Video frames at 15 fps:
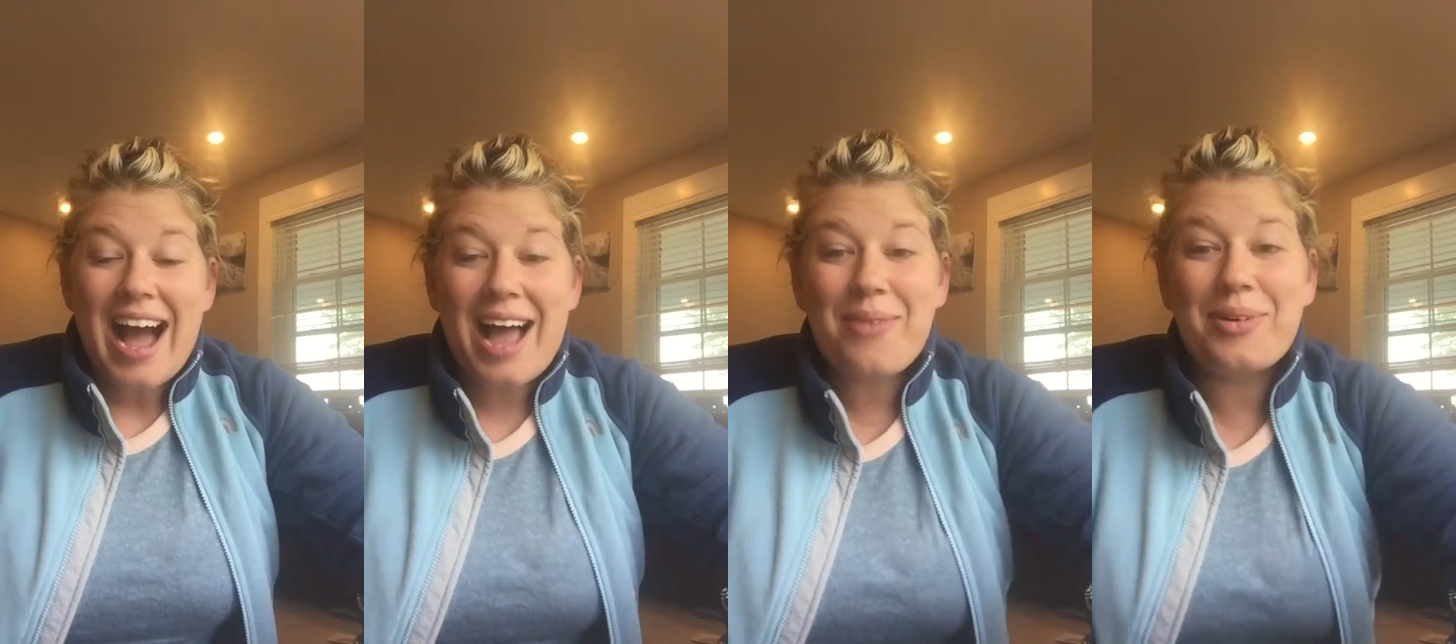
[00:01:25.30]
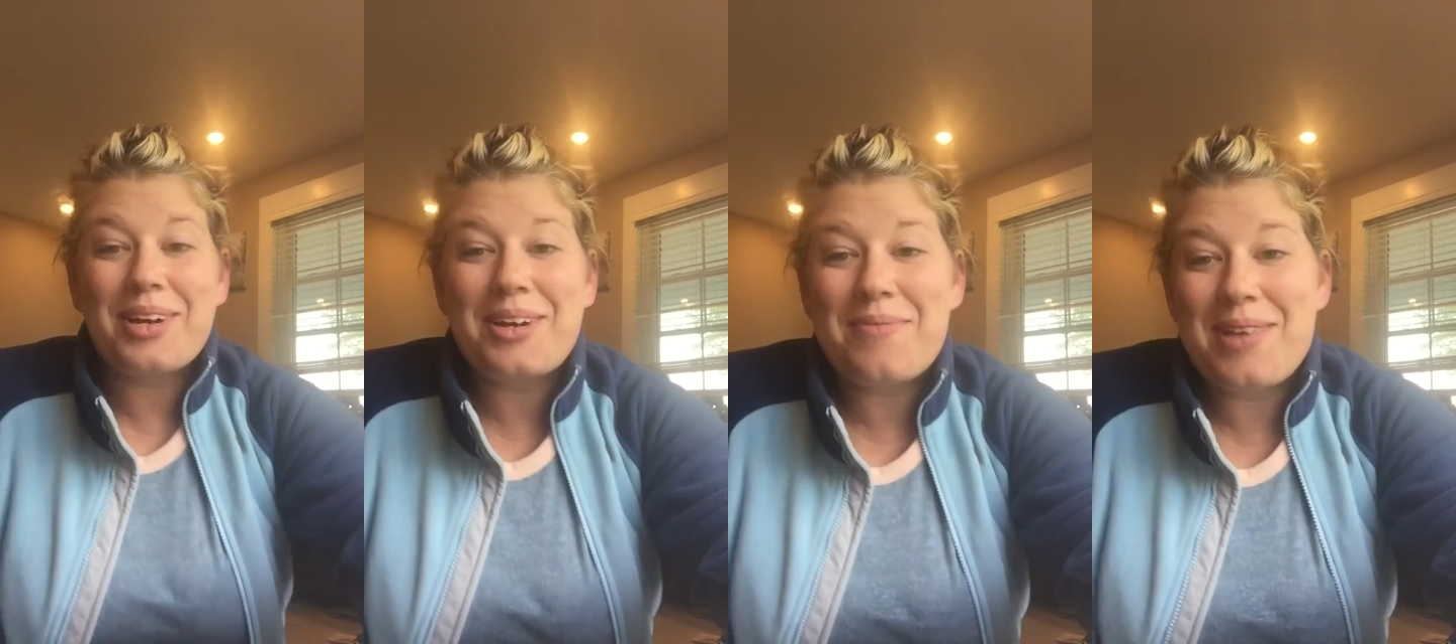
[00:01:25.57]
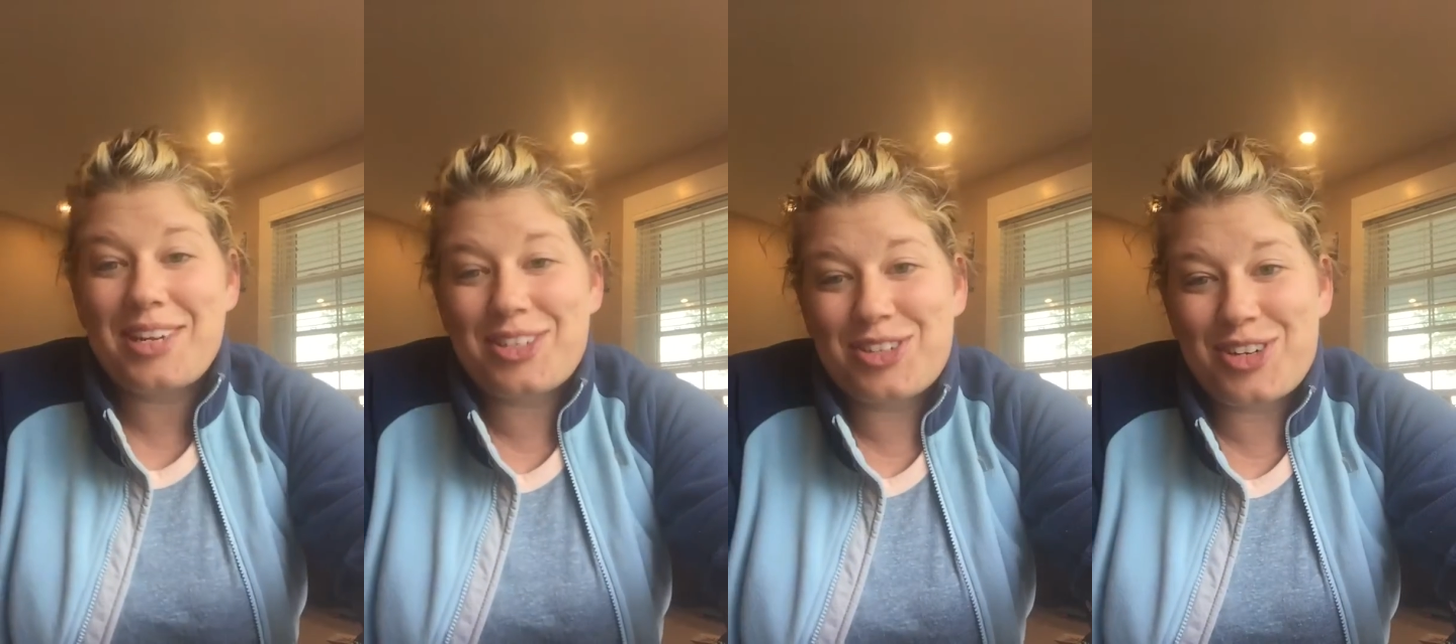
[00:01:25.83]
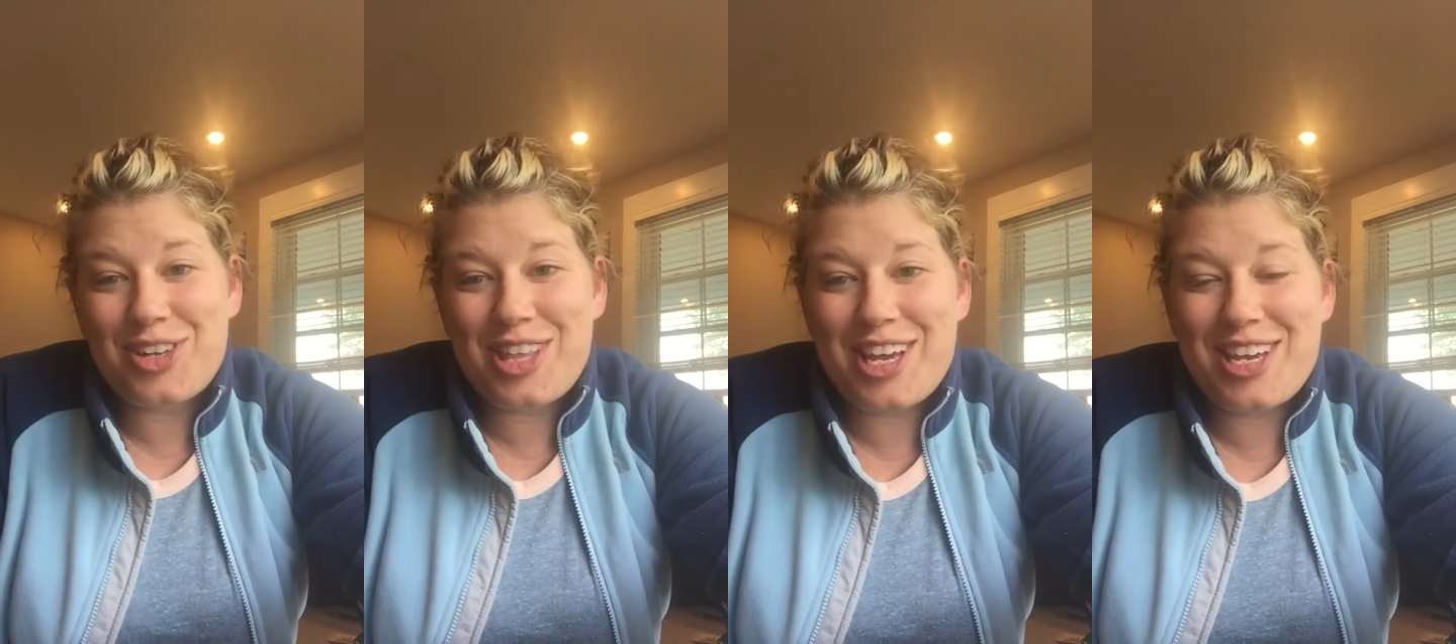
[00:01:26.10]
I wanted to make
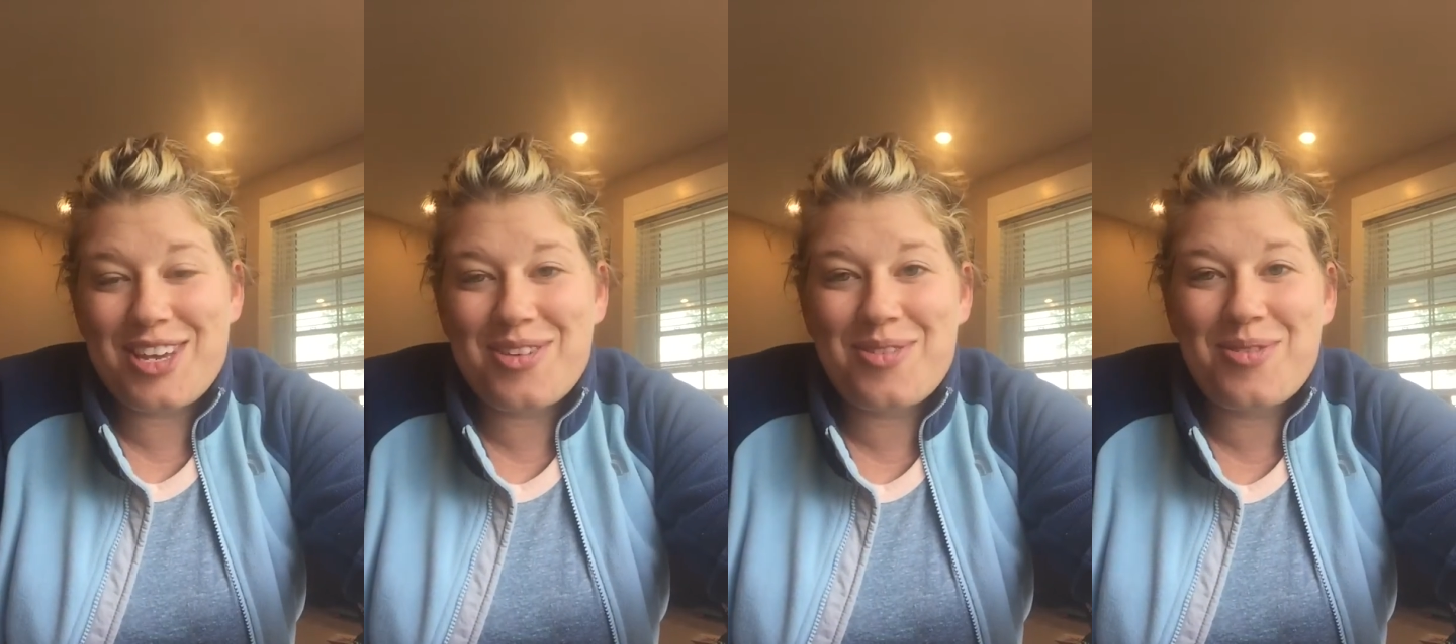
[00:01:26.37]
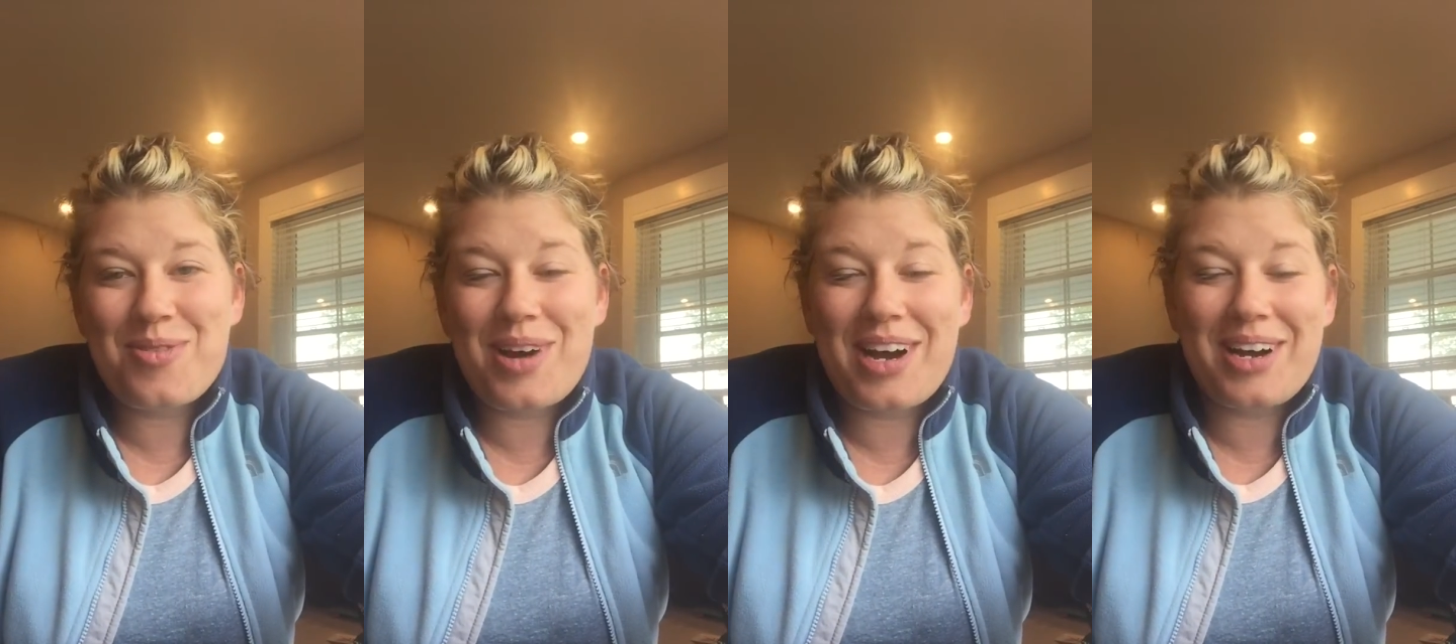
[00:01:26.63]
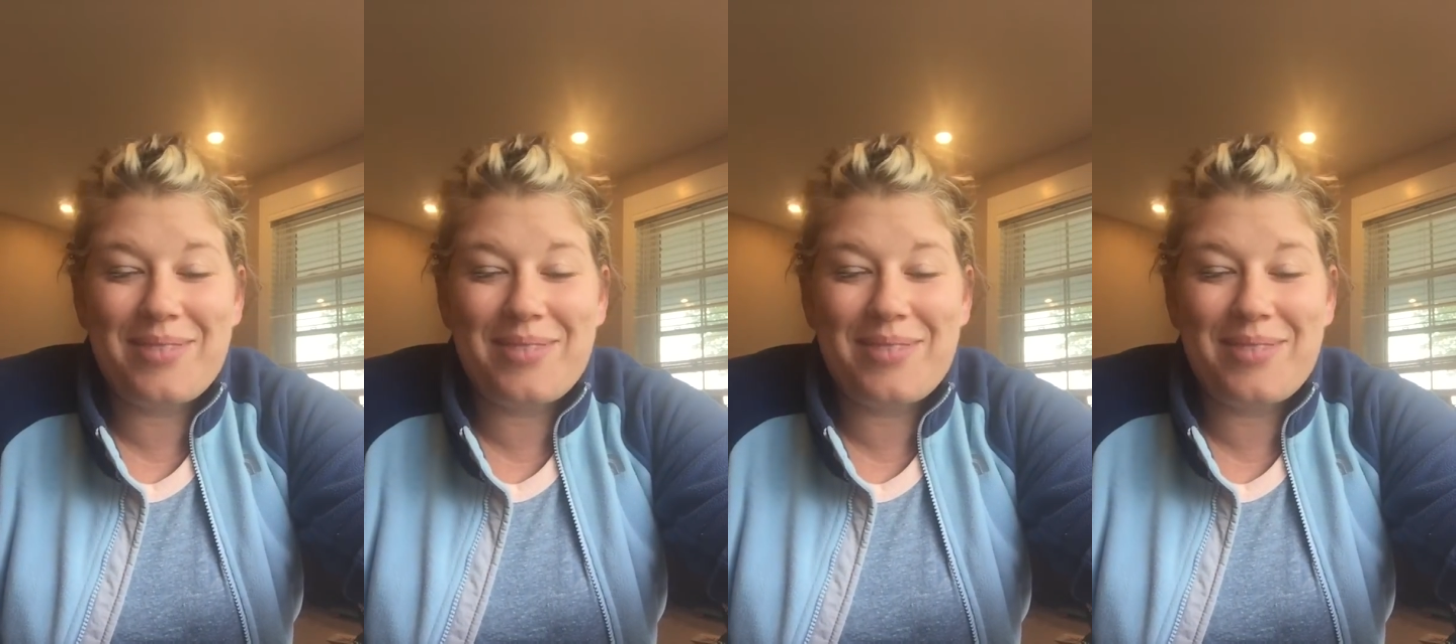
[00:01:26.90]
sure that you